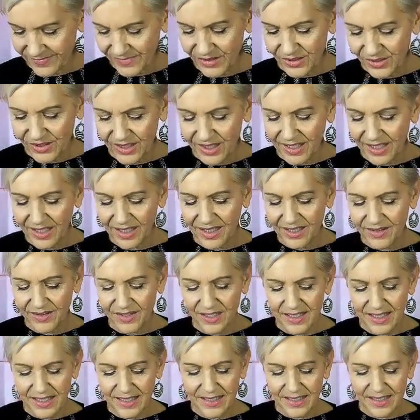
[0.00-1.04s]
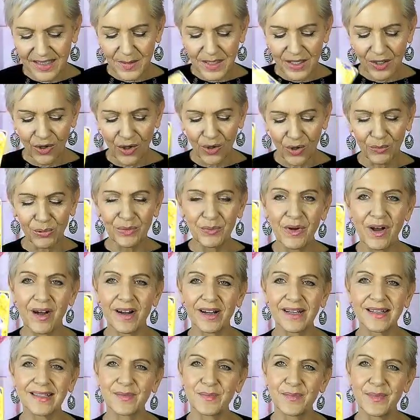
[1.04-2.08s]
Yeah, there needs to be
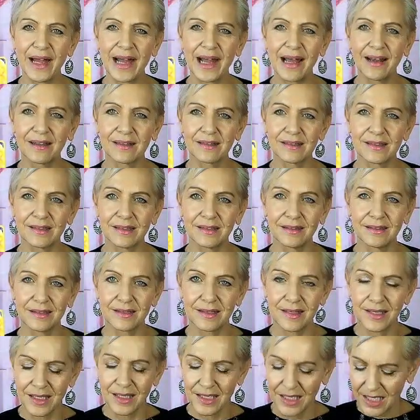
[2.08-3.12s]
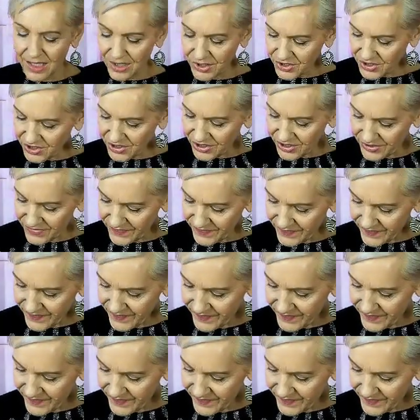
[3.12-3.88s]
compromise and balance in this connection.